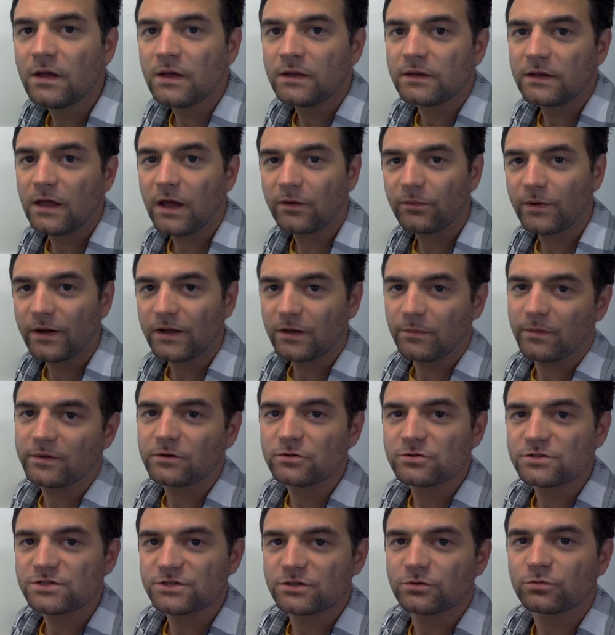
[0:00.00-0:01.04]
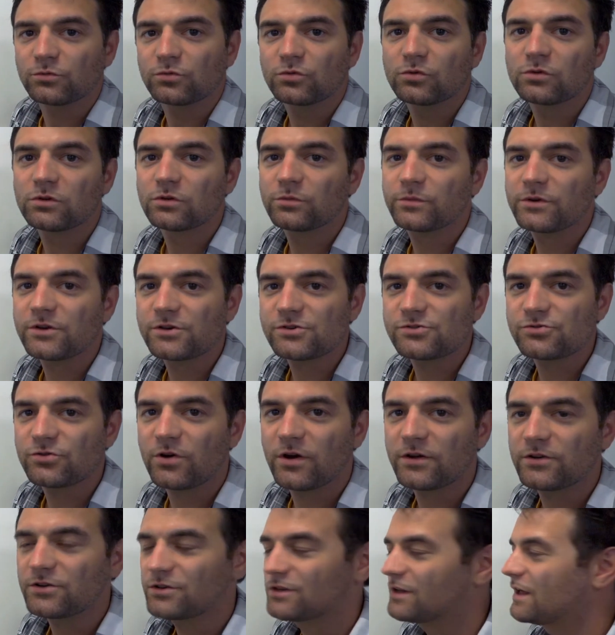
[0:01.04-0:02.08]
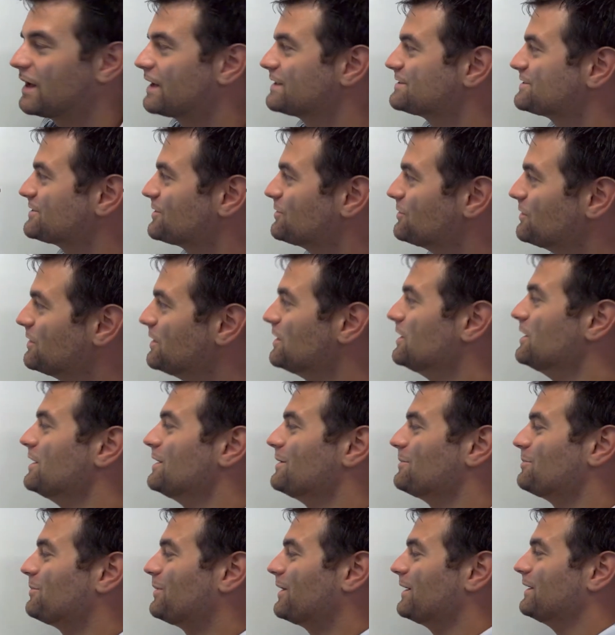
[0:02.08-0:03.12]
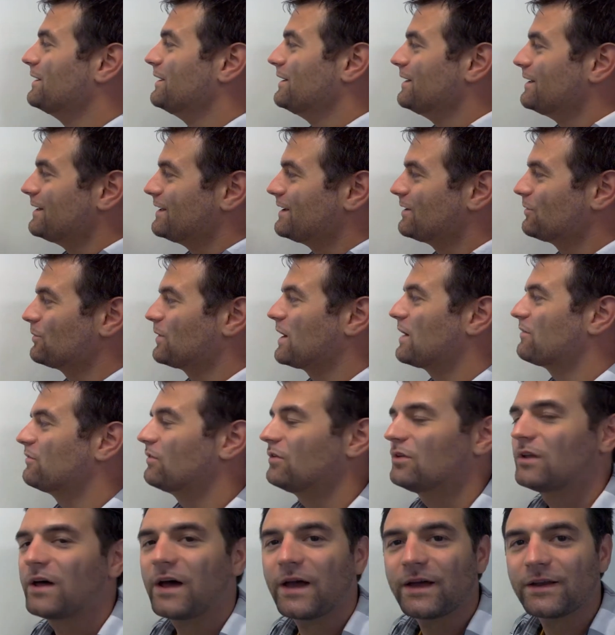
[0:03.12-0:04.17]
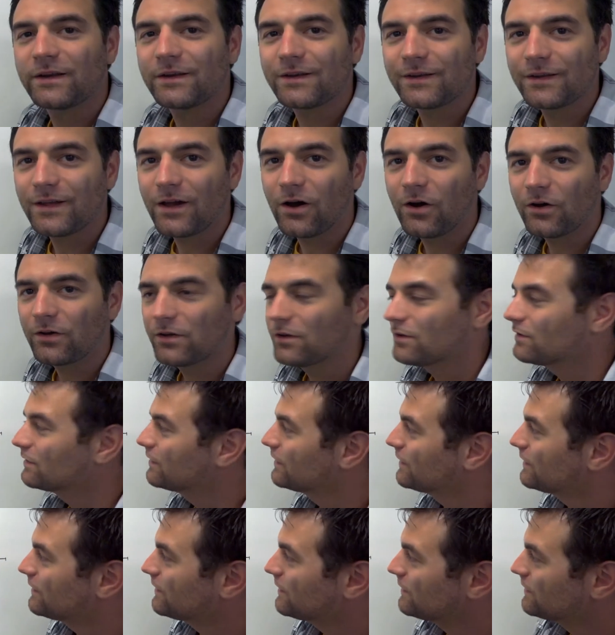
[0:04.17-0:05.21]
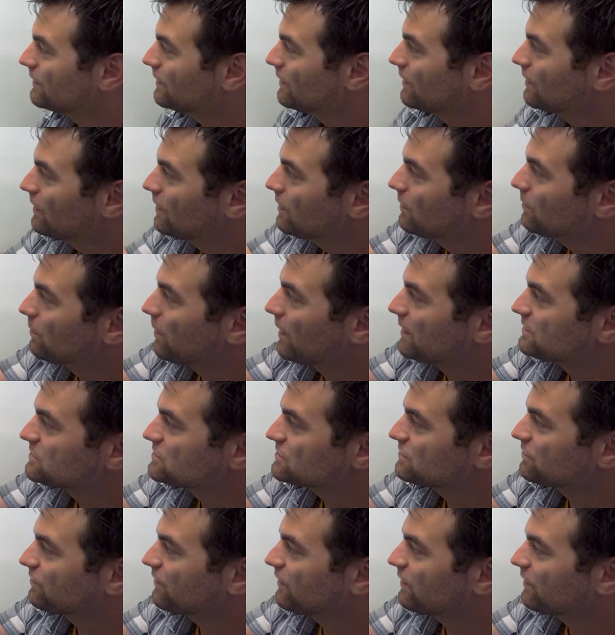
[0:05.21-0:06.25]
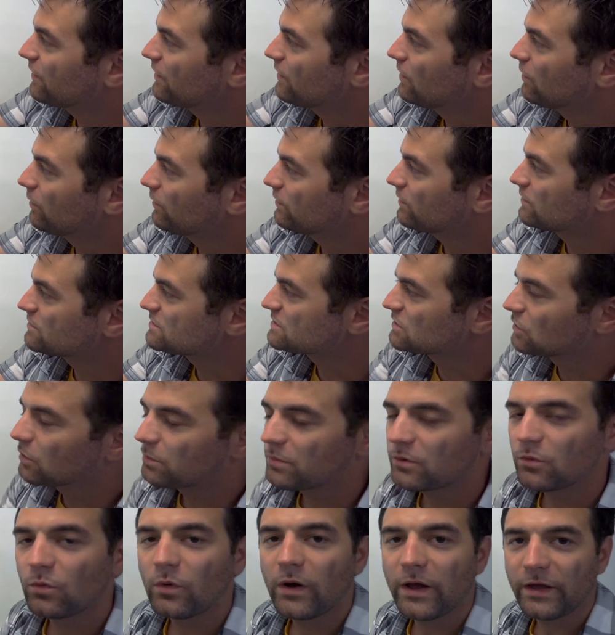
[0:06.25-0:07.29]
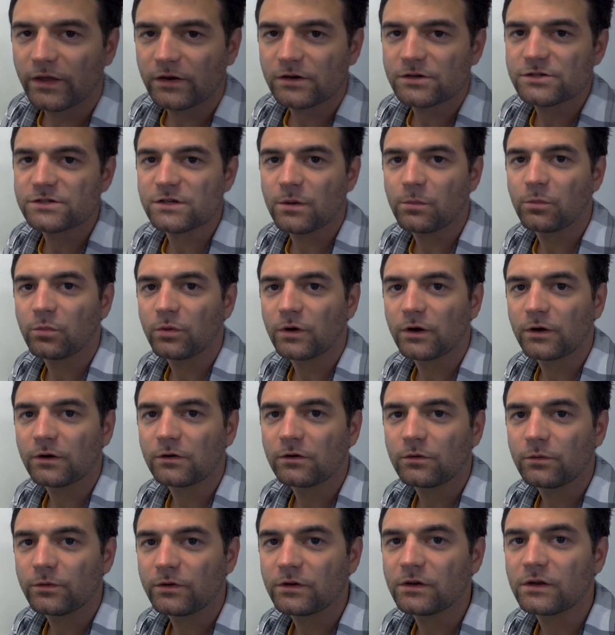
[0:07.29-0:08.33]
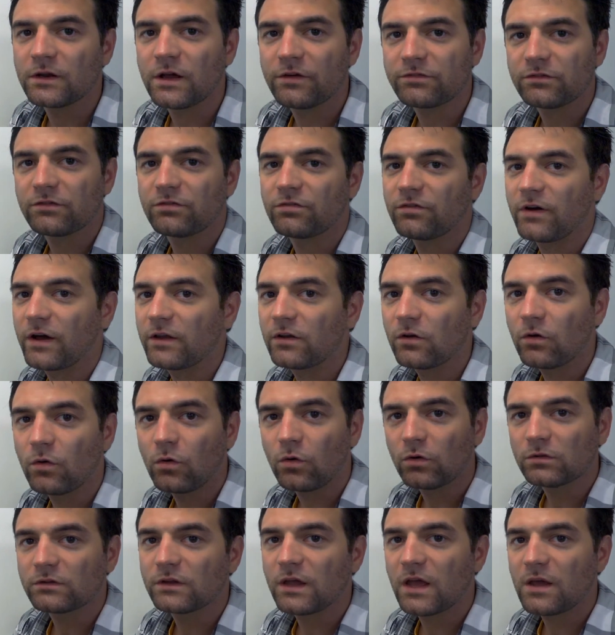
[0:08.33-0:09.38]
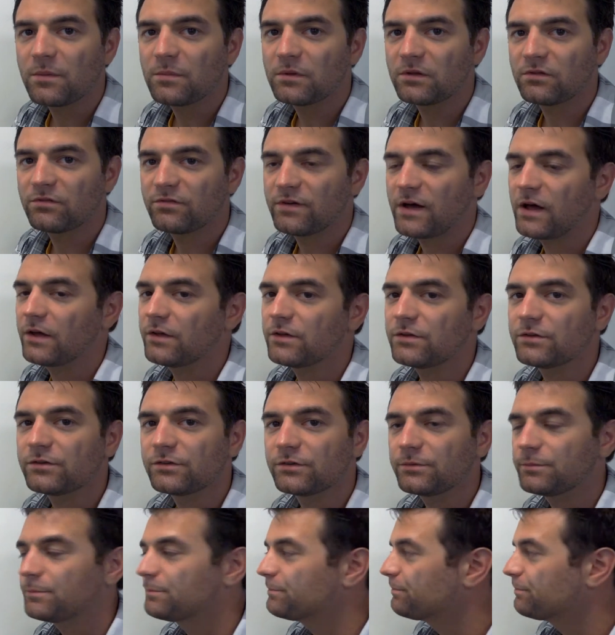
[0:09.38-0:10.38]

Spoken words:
Now I recommend using a ruler when you're drawing your lines out, but here we have a line calculated by just figuring out what the slope and y-intercept were. We didn't have to find a whole table of values.